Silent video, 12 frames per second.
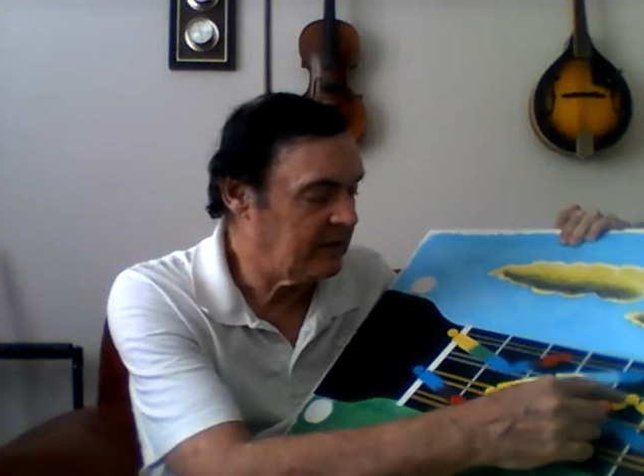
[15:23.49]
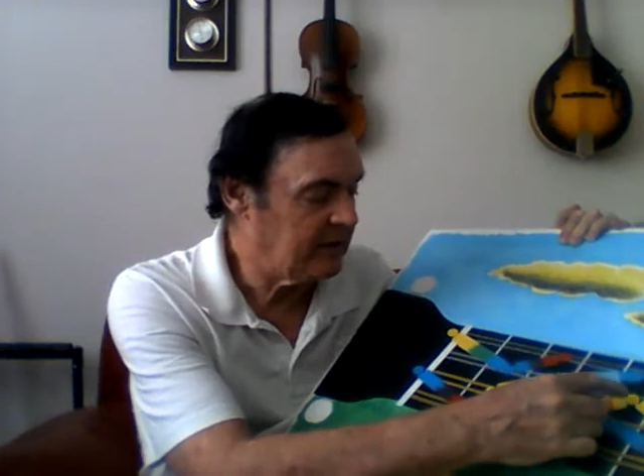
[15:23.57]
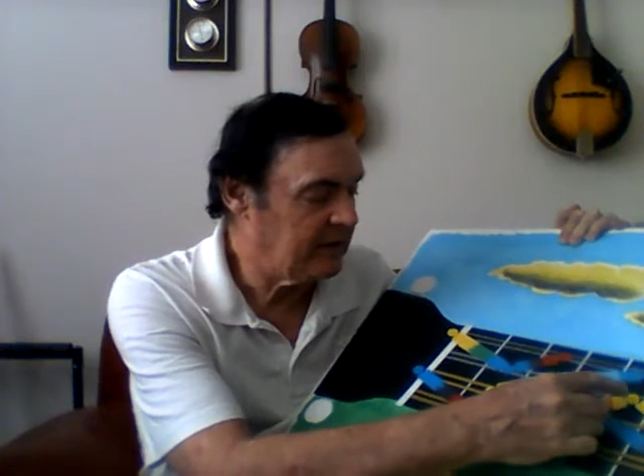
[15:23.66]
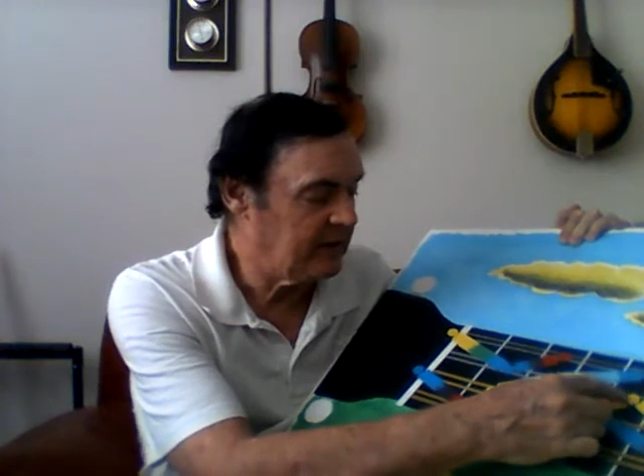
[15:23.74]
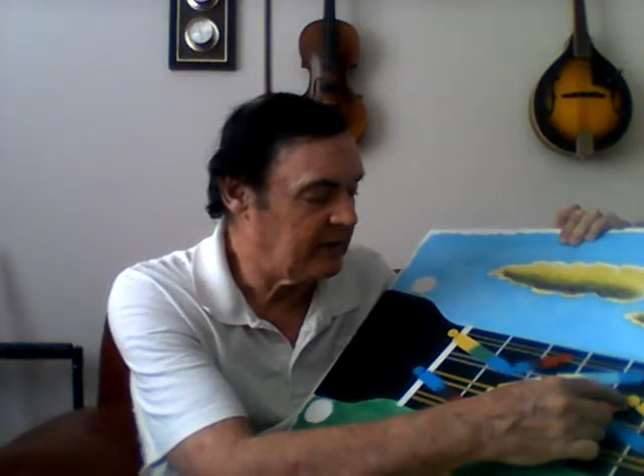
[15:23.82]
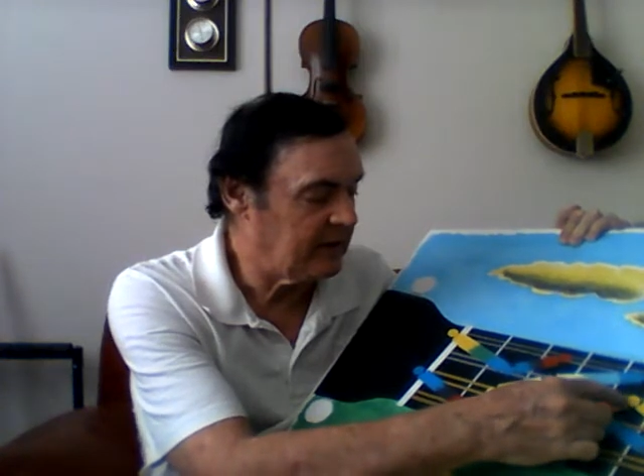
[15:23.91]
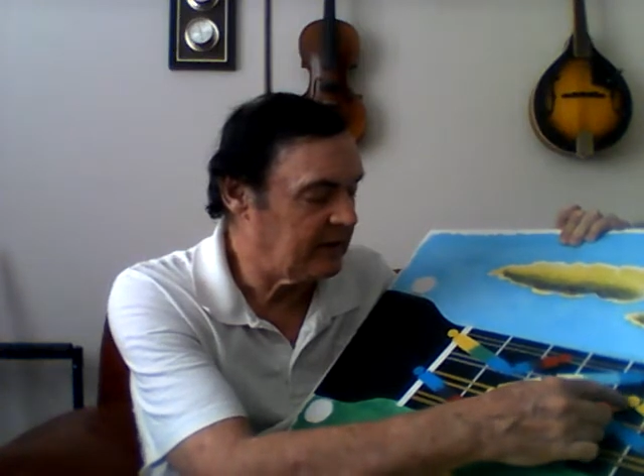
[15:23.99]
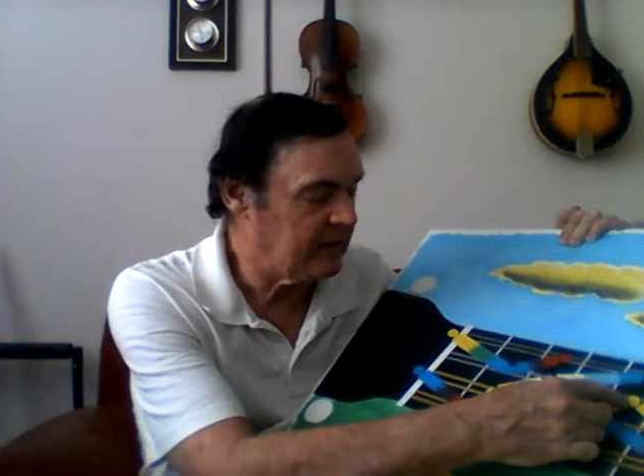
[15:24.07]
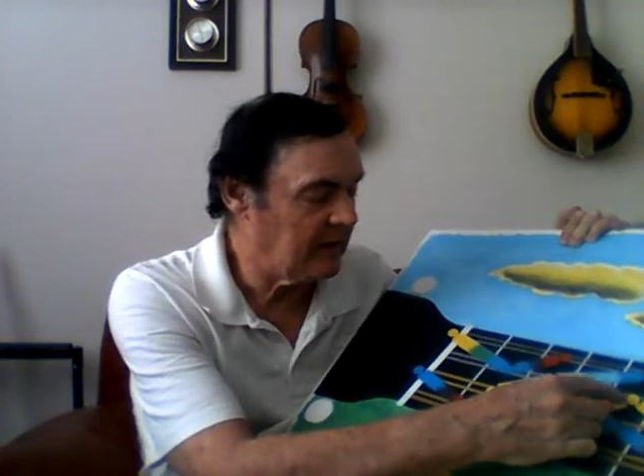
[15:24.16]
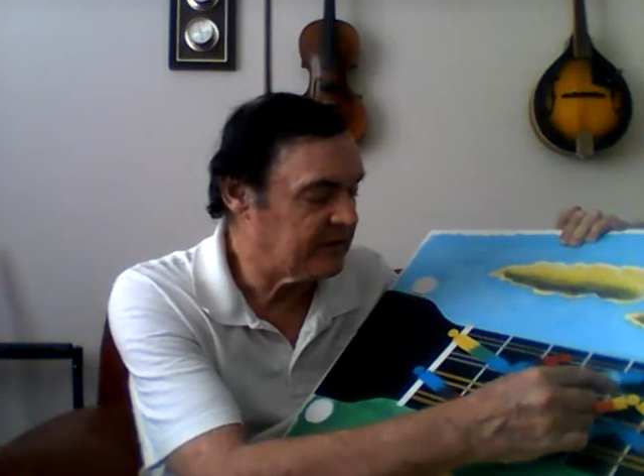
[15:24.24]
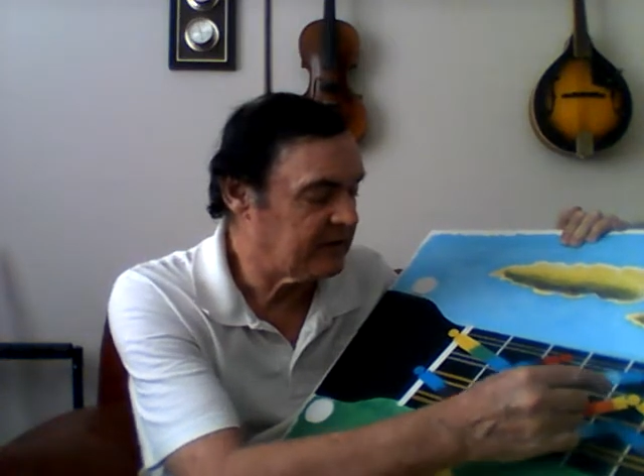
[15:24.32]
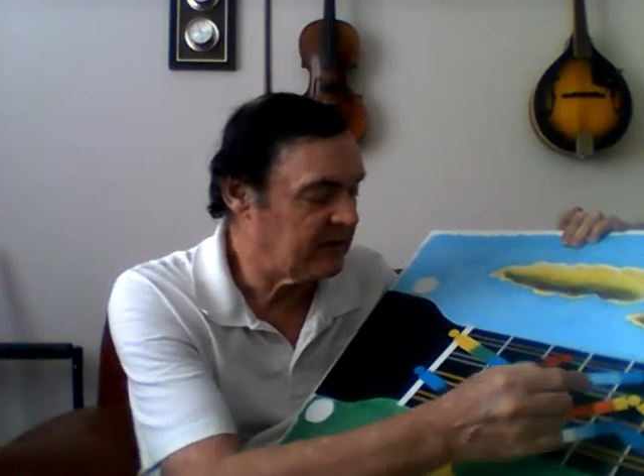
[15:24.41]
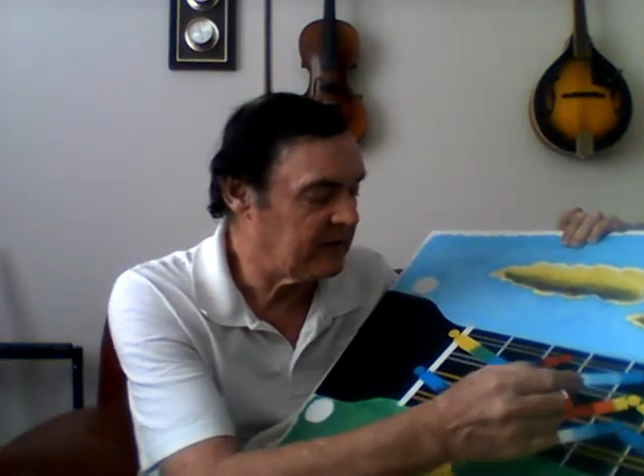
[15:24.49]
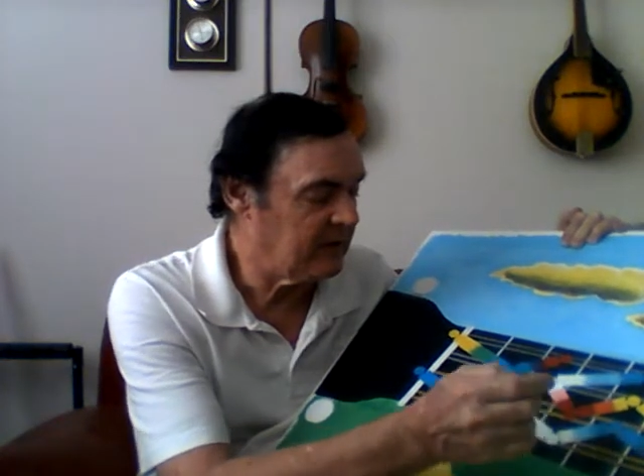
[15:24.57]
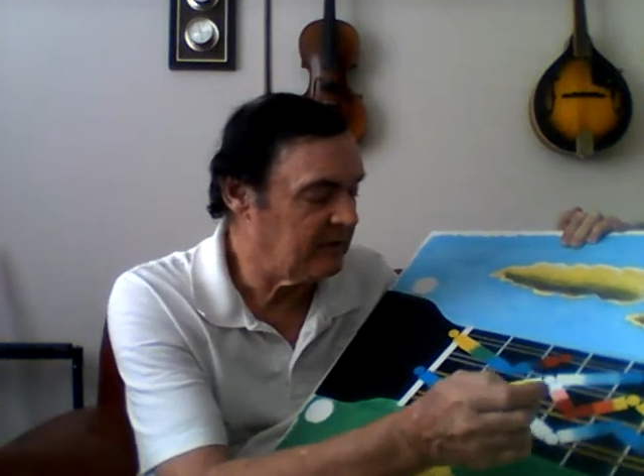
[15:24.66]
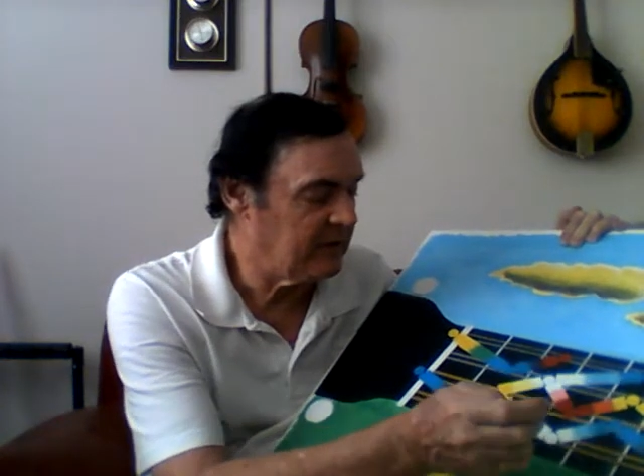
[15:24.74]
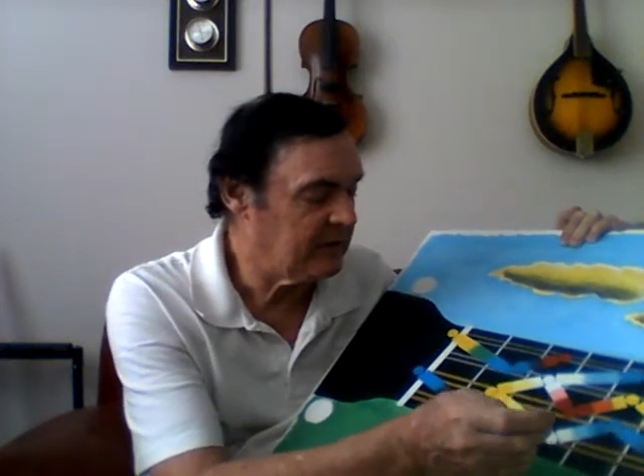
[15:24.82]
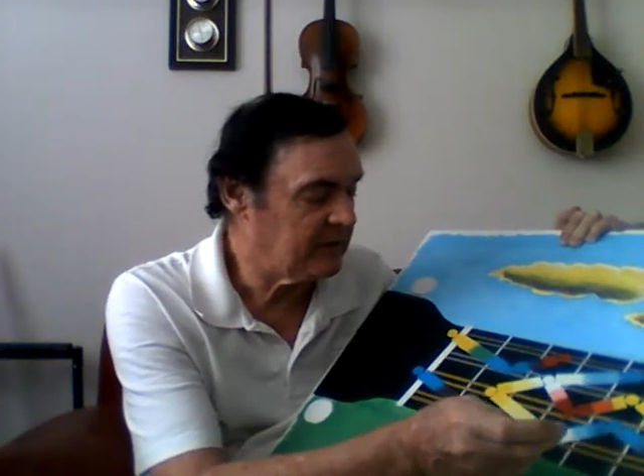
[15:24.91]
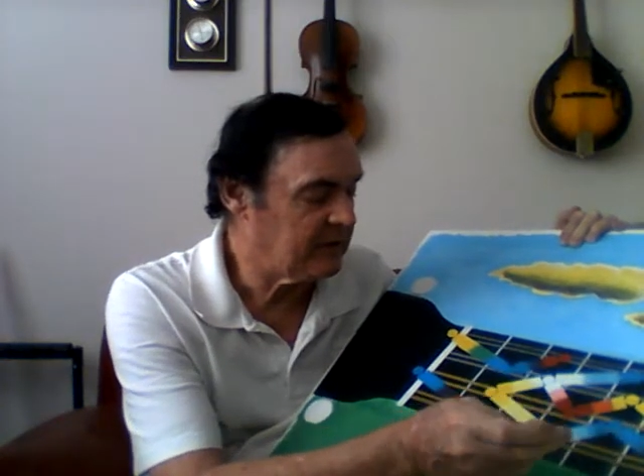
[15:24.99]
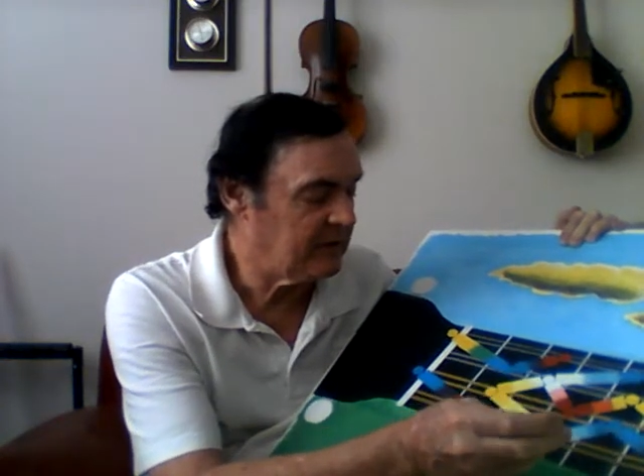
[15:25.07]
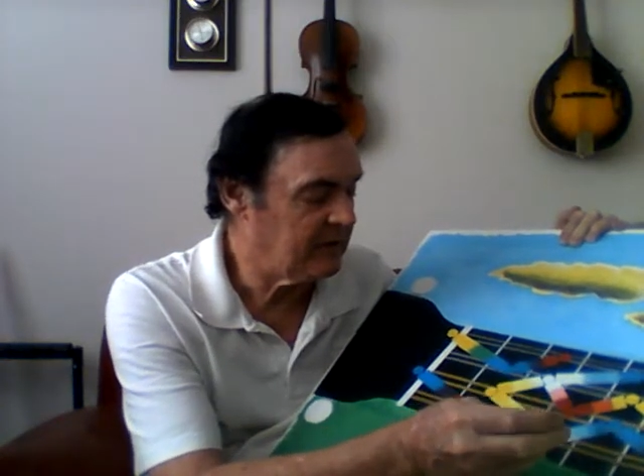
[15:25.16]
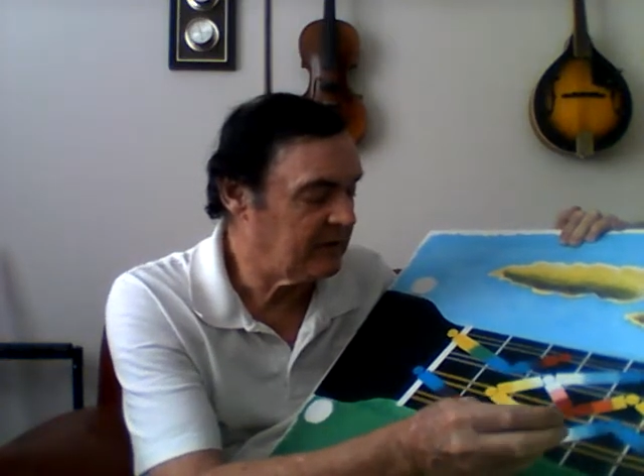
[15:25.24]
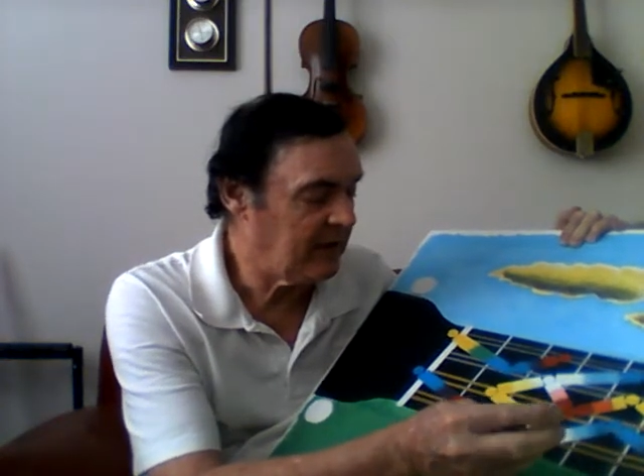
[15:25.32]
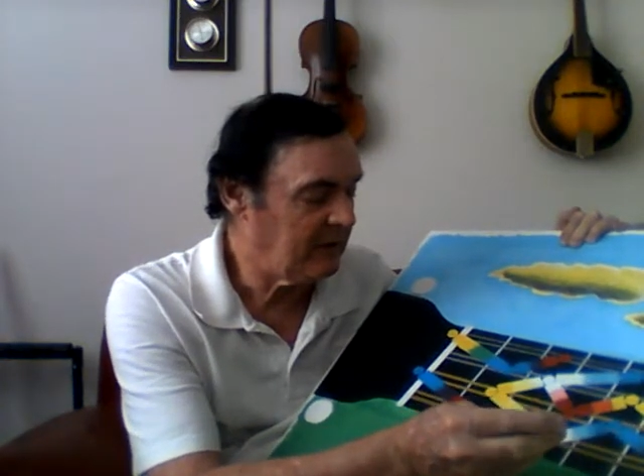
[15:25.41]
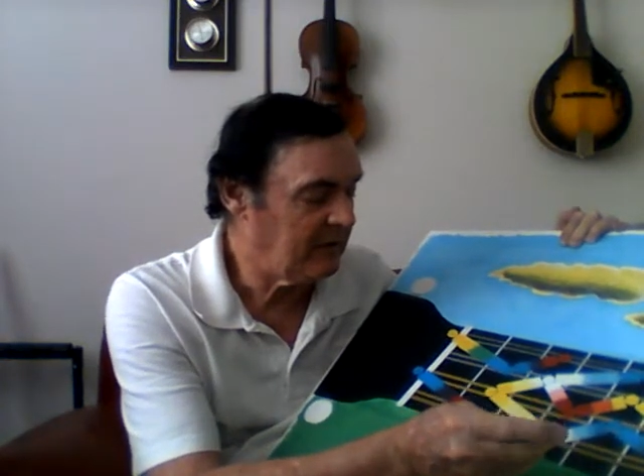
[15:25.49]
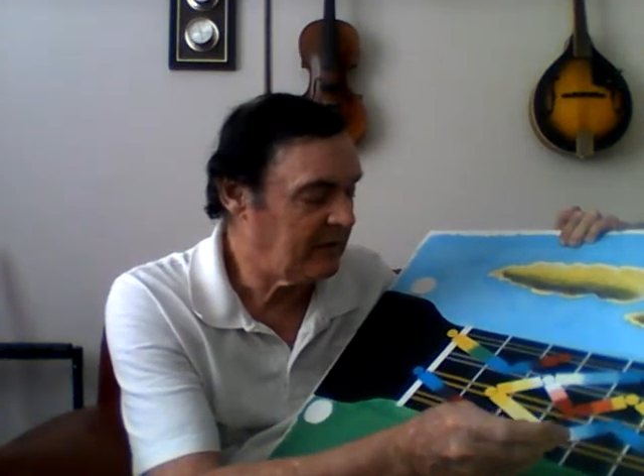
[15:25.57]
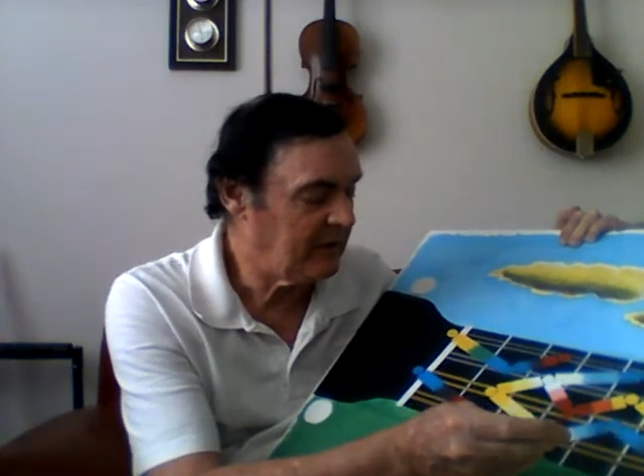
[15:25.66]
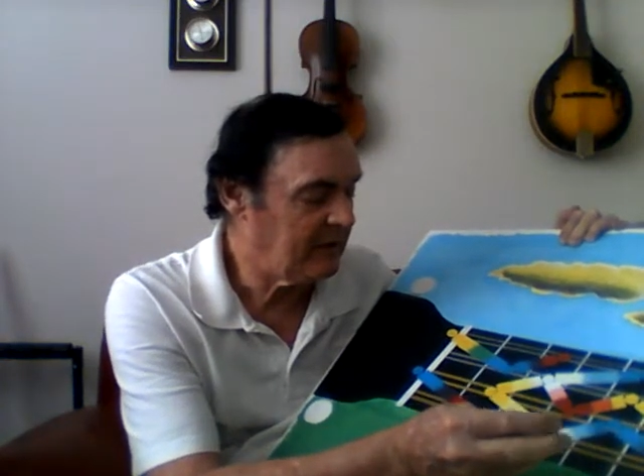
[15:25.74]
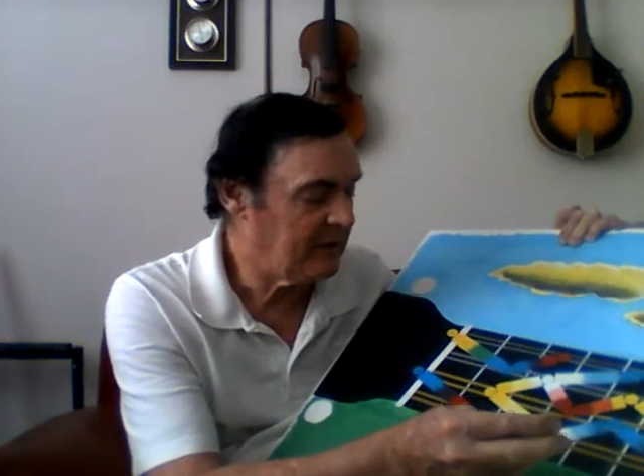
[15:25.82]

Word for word: D. Let's see, did we just do that one?